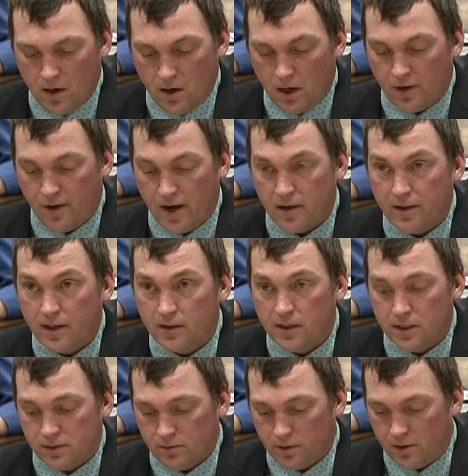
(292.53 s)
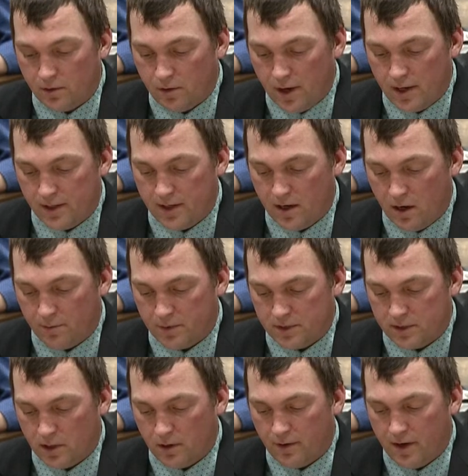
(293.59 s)
A grant like this would greatly help
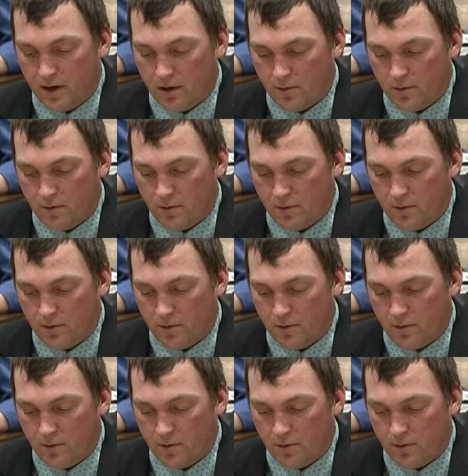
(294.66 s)
accelerate